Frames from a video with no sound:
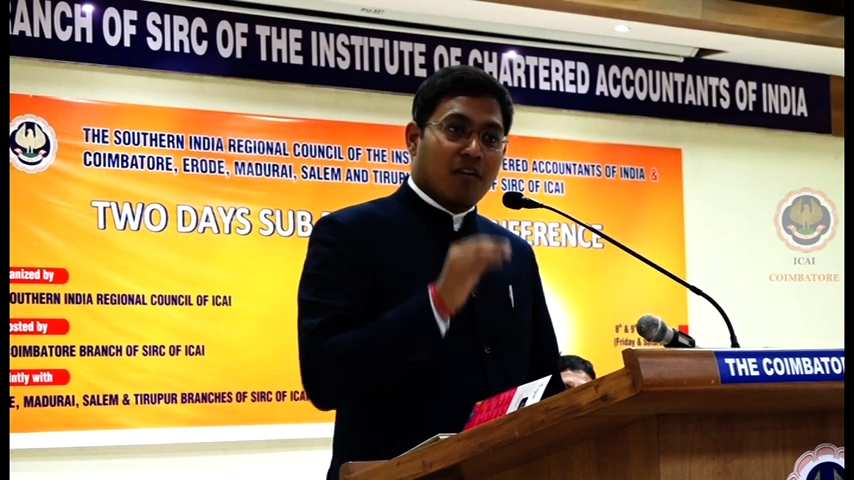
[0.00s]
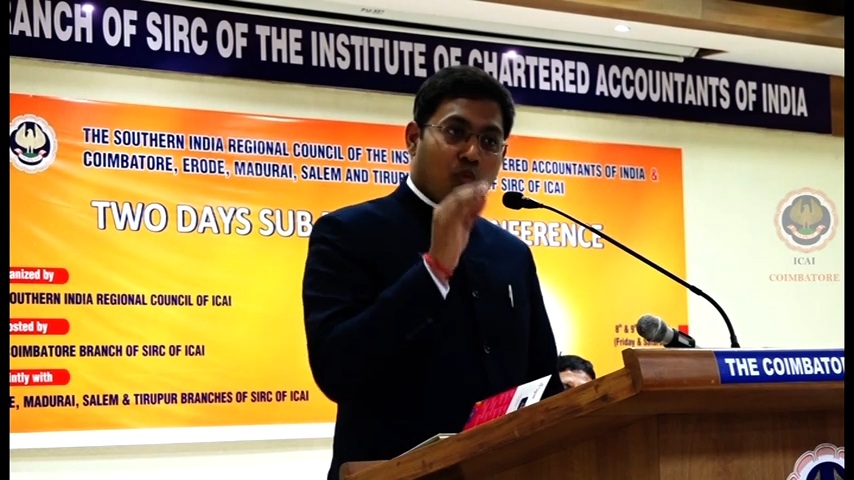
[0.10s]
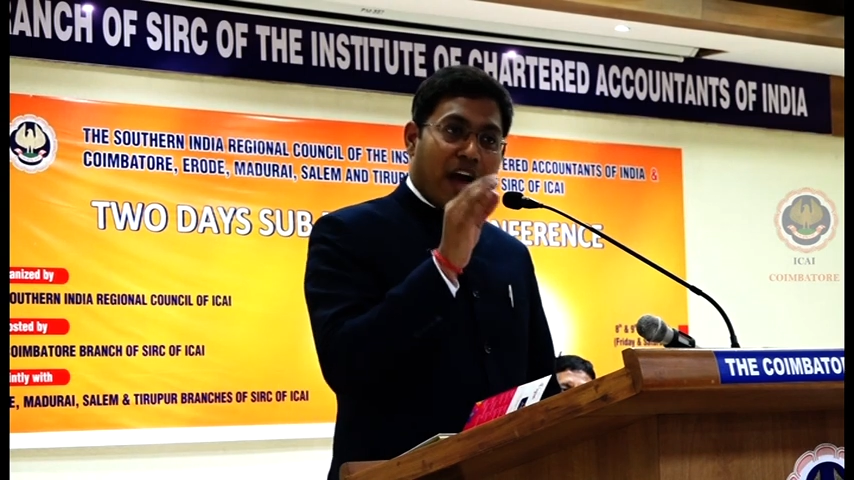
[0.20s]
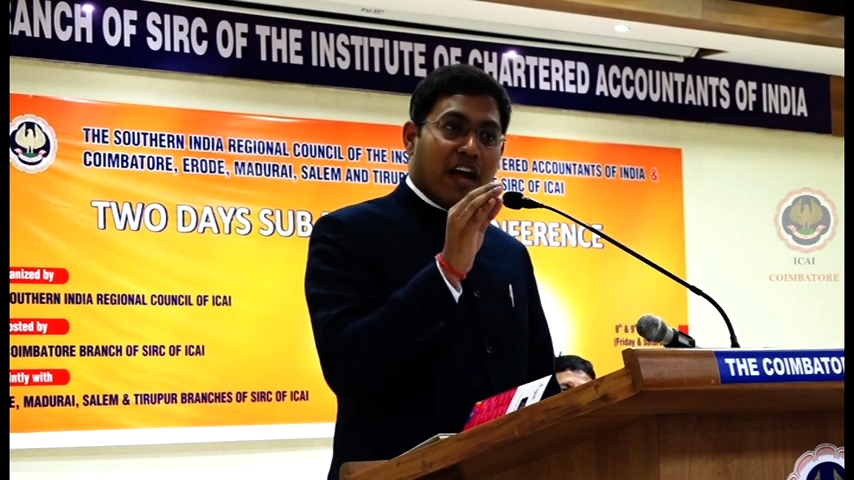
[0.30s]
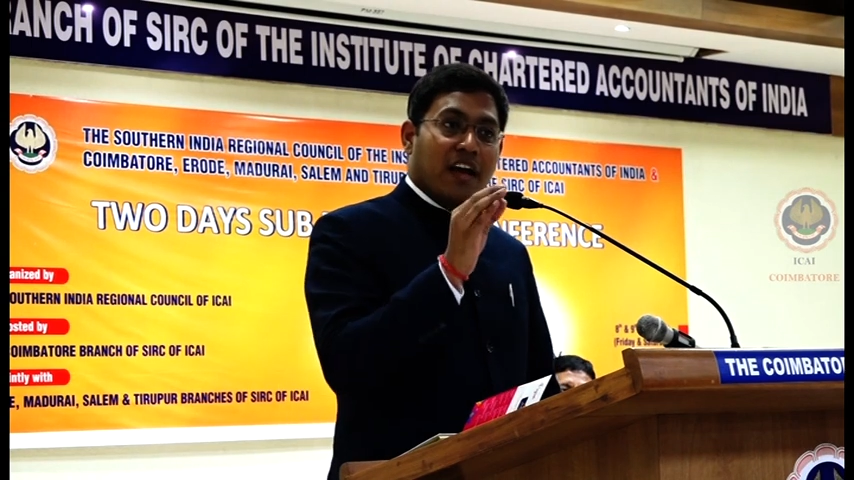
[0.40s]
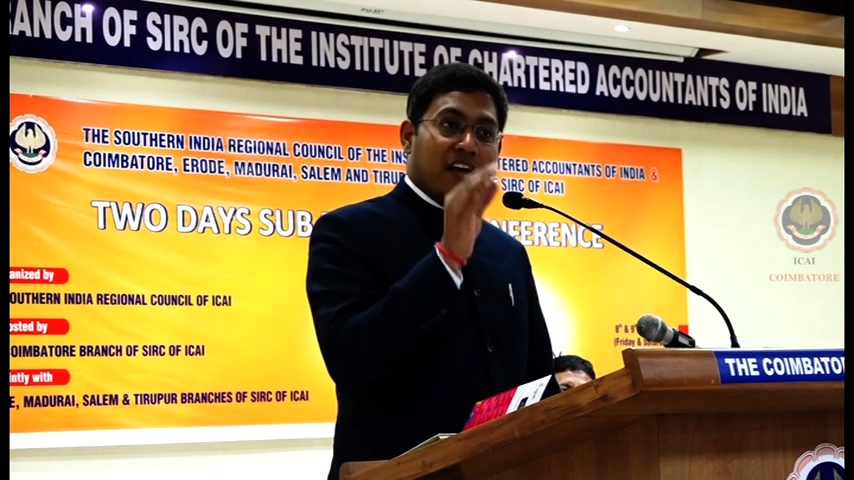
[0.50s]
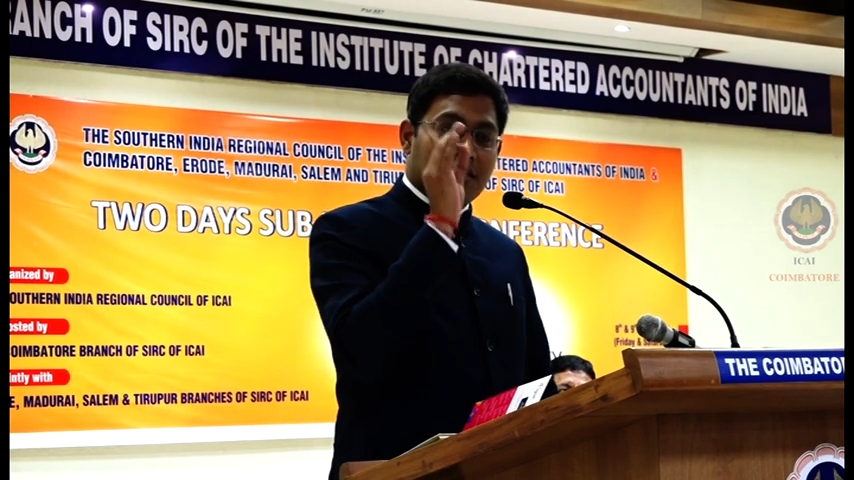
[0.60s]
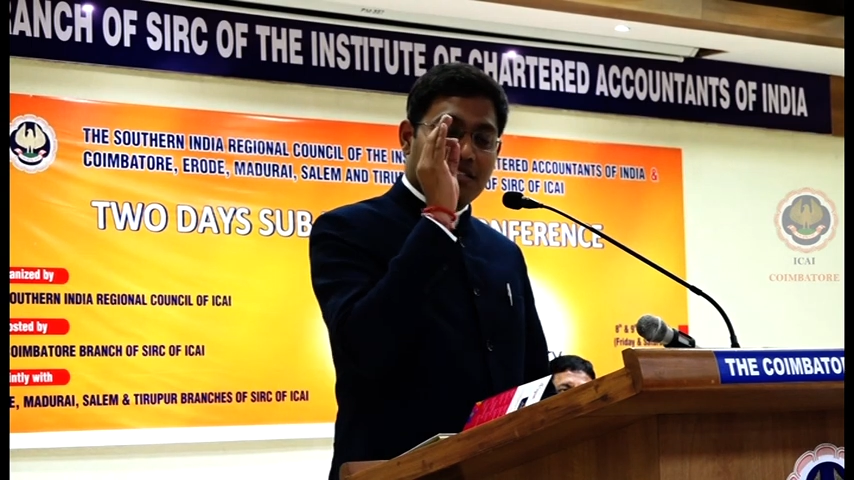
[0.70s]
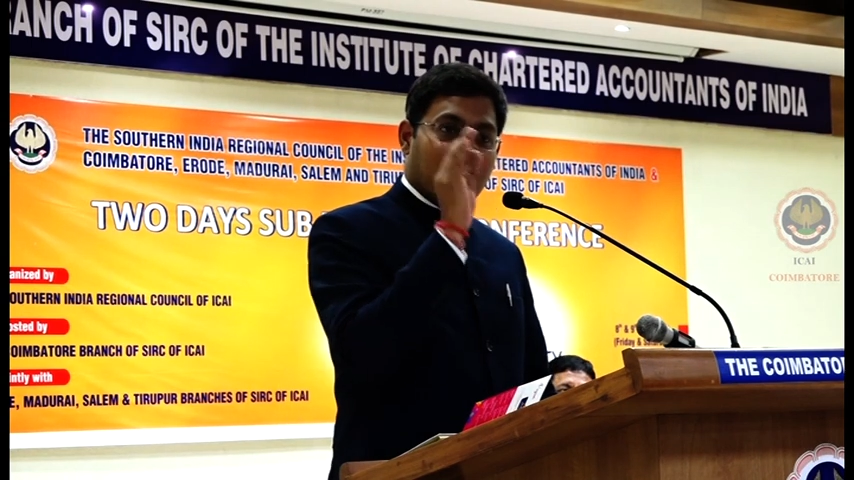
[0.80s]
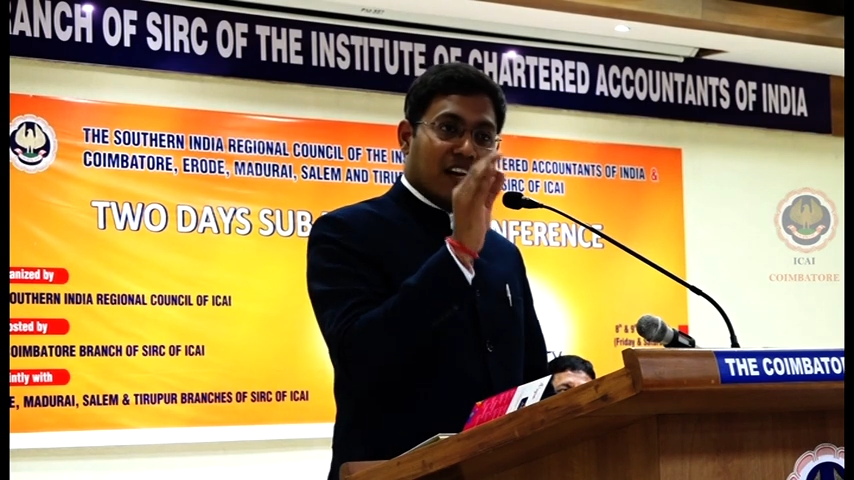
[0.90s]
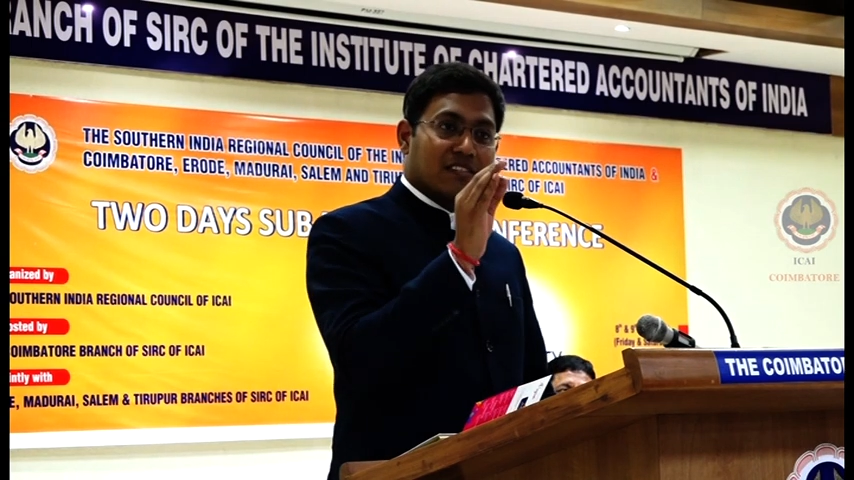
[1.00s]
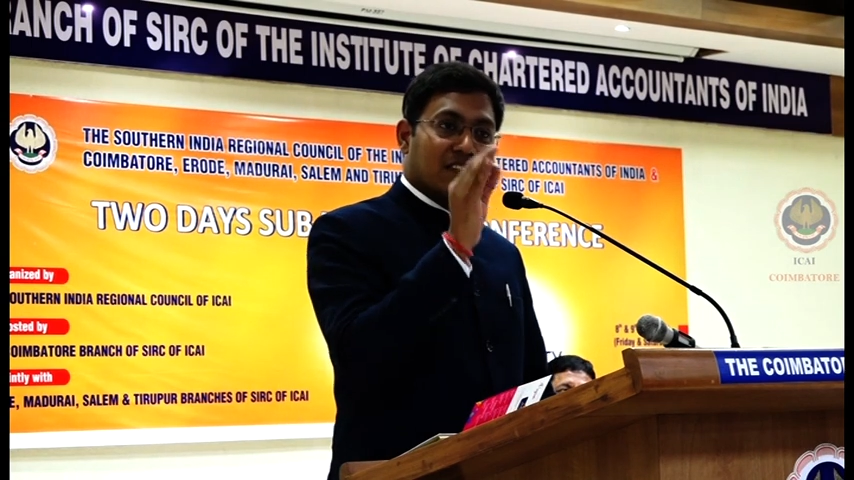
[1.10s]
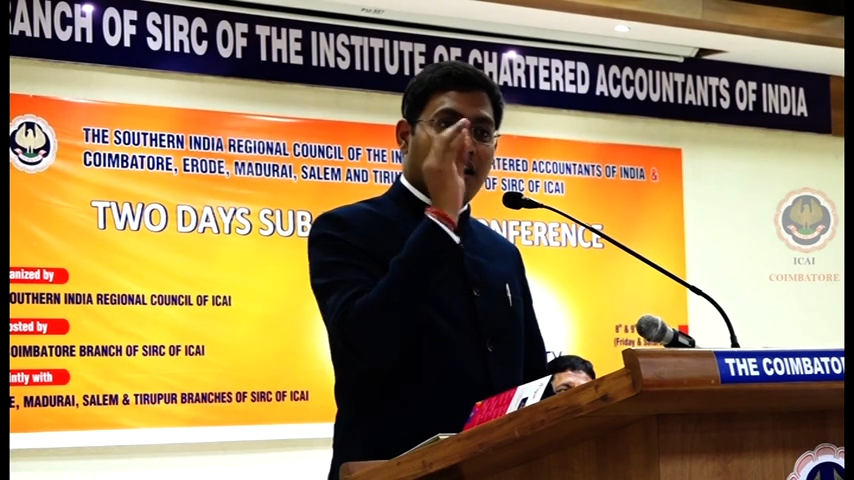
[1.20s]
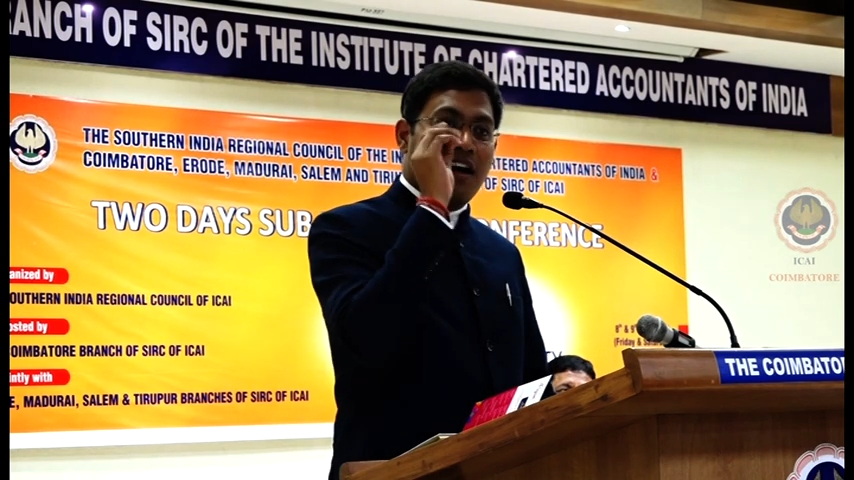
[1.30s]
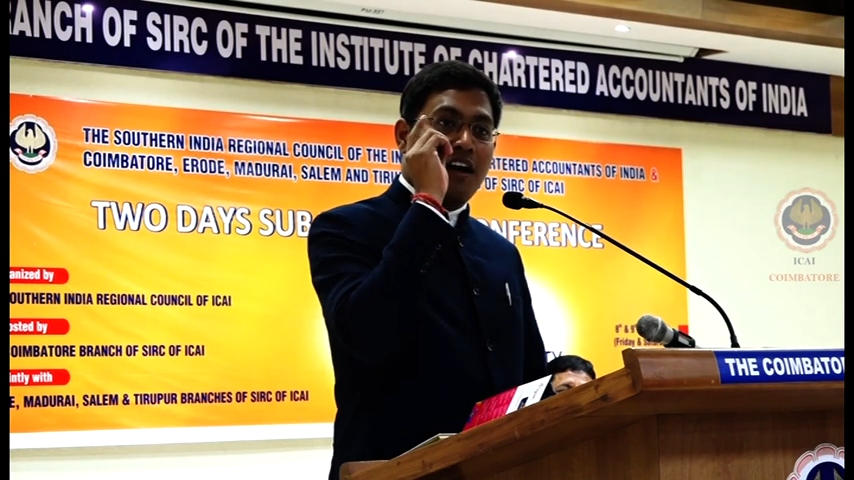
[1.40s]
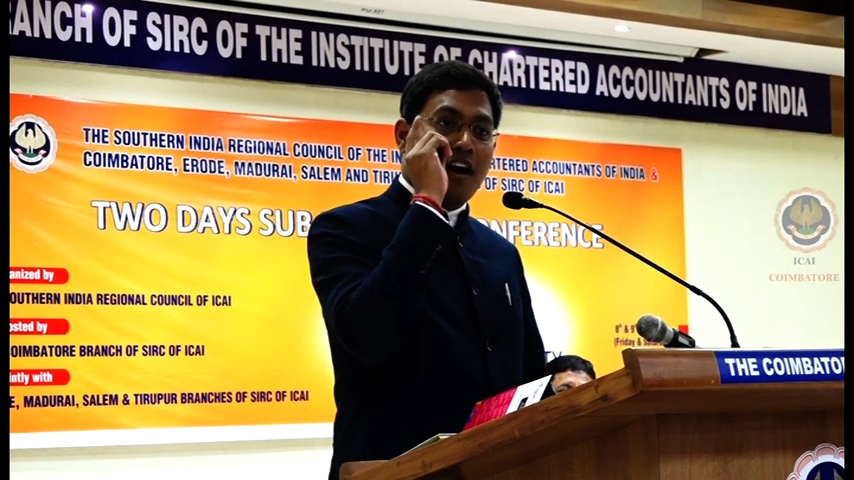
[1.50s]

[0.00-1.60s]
why Israel is the